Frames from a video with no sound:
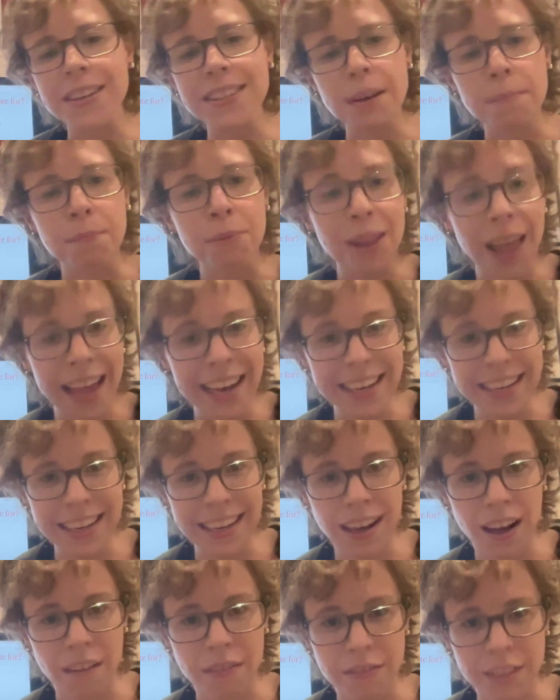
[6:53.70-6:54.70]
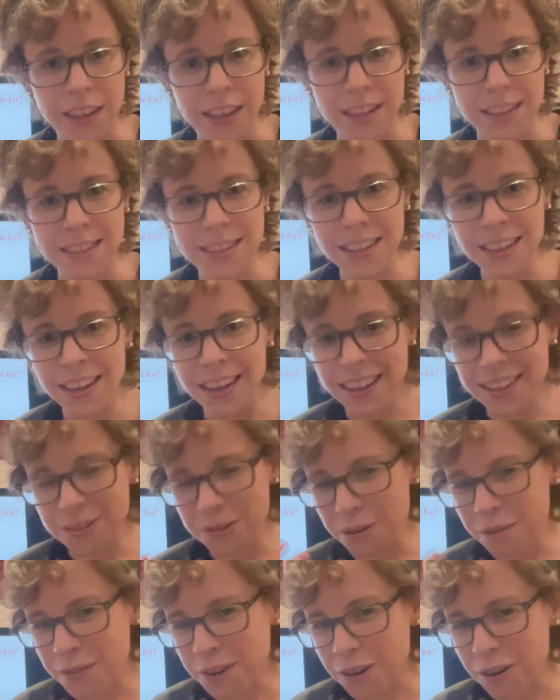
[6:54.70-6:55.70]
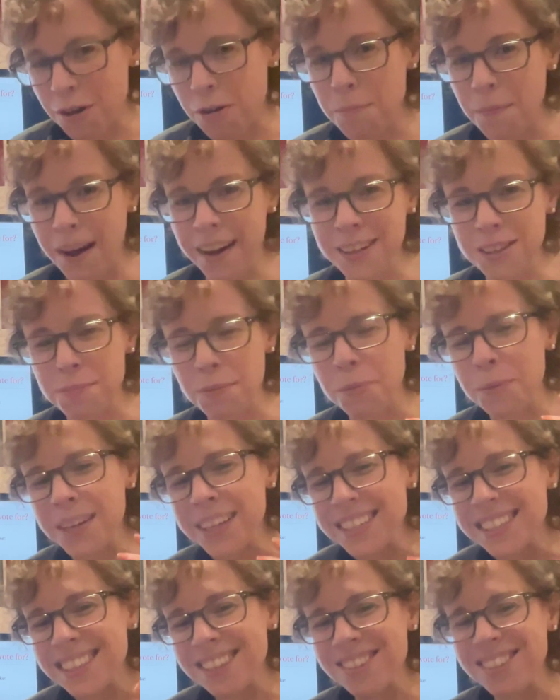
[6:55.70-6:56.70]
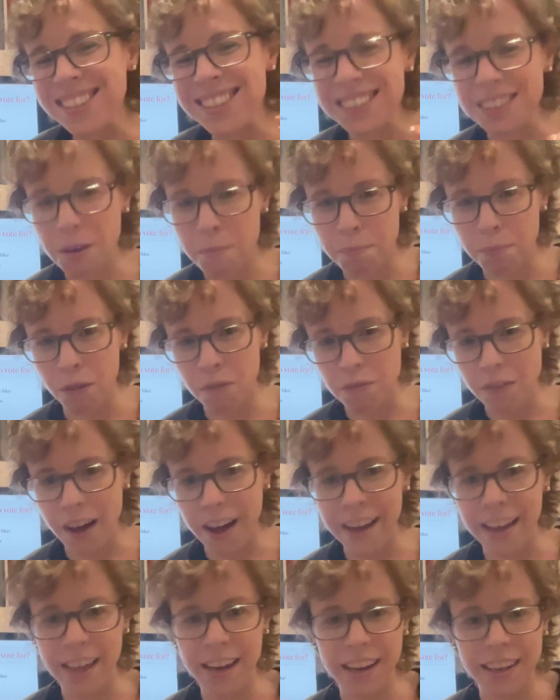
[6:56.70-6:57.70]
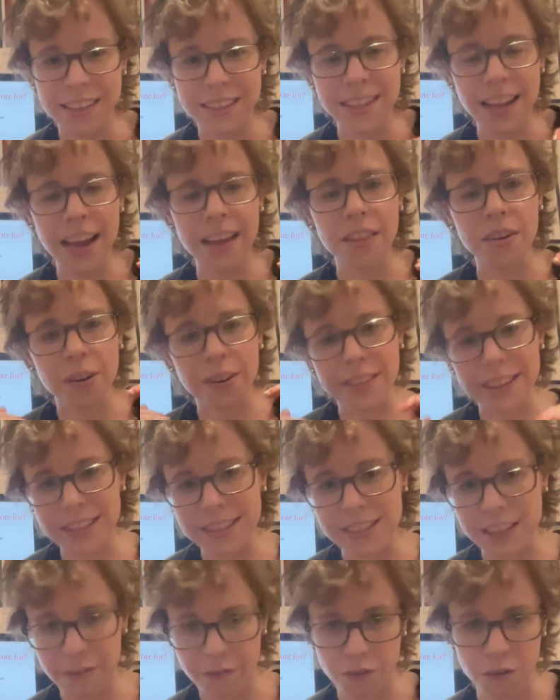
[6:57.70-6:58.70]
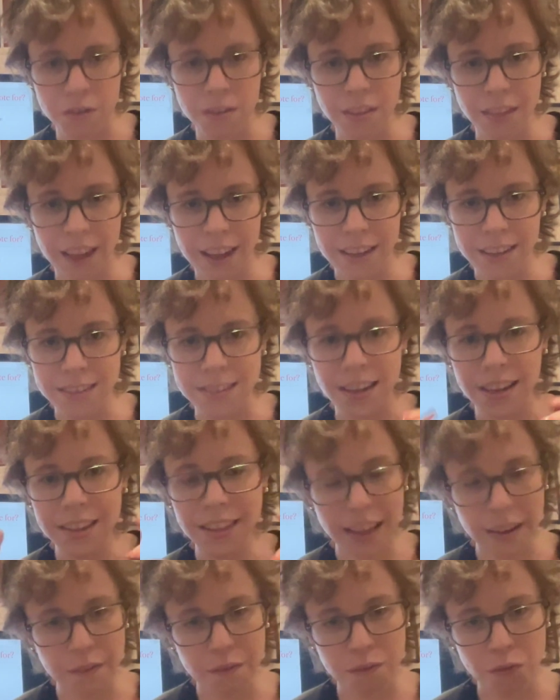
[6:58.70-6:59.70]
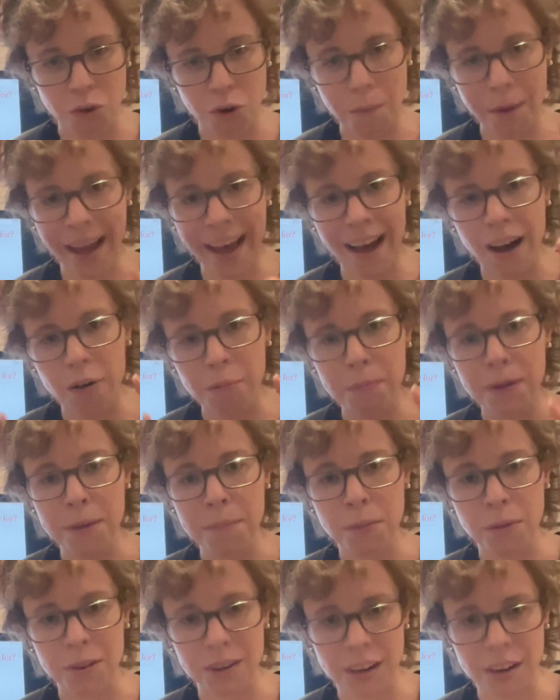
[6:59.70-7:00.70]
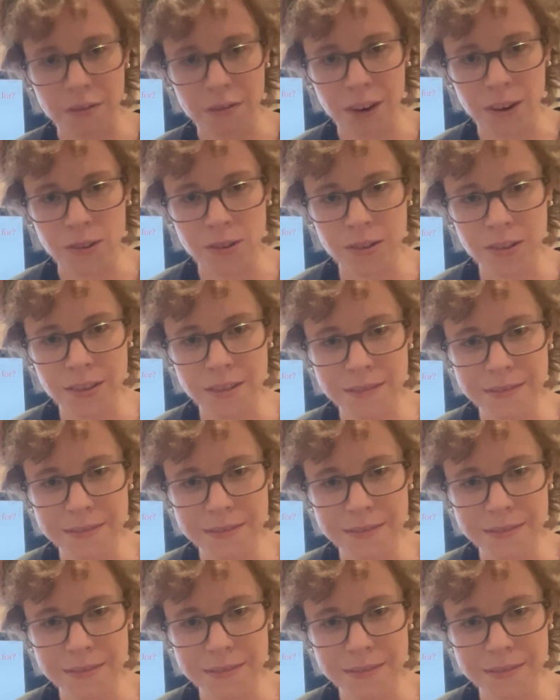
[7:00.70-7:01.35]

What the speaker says: a blending of these sort of in our own minds, but we can still simplify it and say there are these different things that inform how people are going to vote.